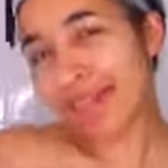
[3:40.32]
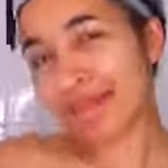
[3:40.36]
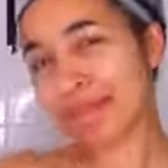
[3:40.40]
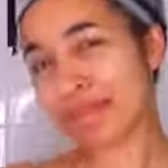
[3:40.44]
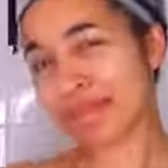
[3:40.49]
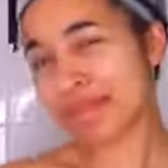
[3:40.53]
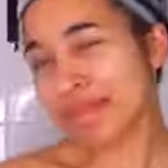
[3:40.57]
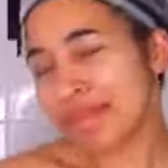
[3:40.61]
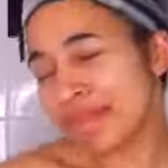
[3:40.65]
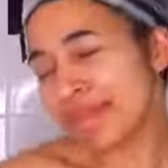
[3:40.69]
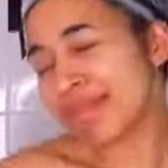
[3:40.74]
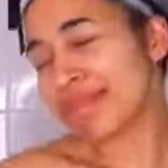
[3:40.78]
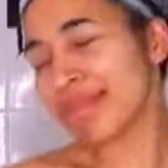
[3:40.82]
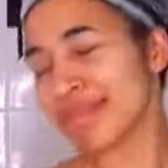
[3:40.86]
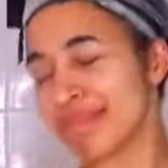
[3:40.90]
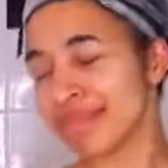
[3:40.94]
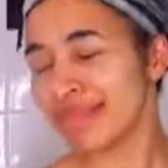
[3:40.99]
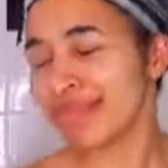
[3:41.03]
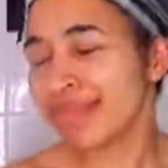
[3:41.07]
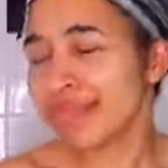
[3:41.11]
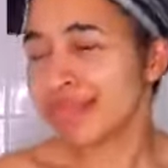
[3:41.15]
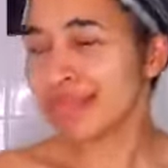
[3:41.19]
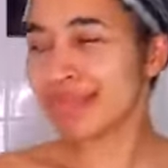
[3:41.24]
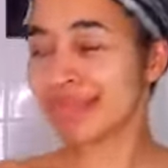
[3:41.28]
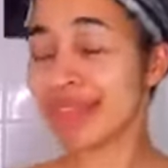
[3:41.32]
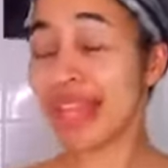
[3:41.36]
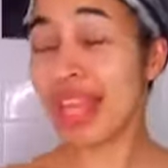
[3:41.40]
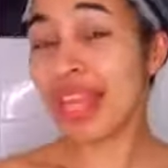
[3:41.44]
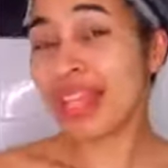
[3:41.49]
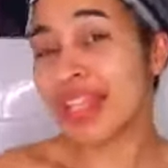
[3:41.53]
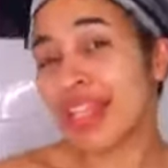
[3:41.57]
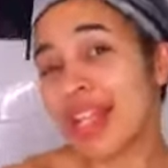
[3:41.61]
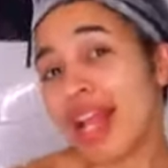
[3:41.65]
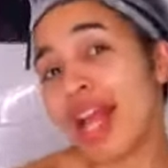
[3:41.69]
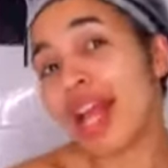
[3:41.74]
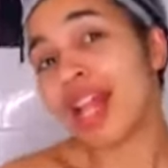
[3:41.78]
on for half an
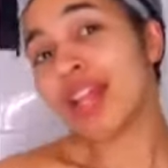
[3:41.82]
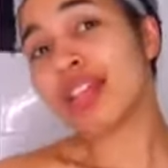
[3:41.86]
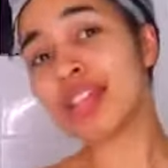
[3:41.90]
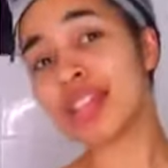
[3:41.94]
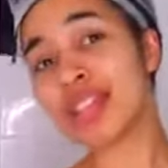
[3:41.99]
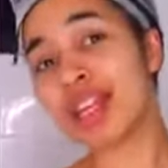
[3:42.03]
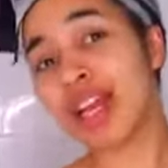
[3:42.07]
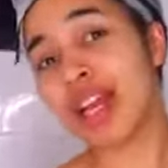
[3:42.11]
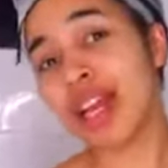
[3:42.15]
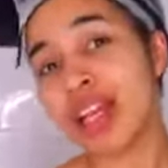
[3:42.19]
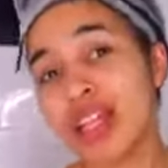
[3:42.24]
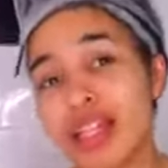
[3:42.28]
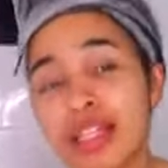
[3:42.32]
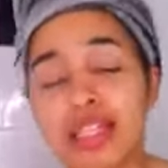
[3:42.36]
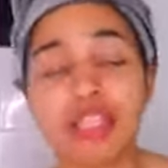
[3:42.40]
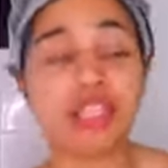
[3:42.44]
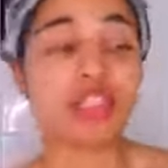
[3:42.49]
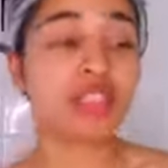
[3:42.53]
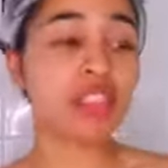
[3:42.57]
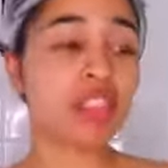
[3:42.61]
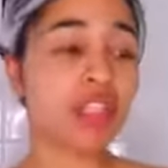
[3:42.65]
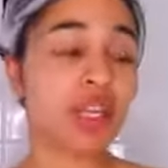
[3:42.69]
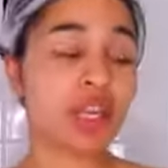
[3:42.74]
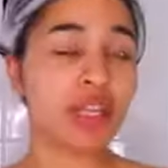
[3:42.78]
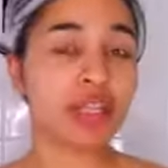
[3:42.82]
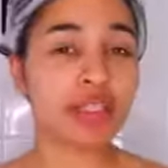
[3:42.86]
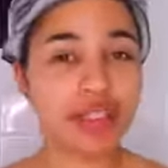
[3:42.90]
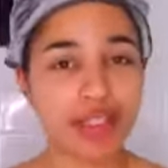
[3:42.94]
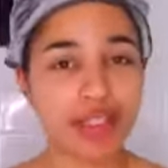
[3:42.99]
hour. So then when I was done with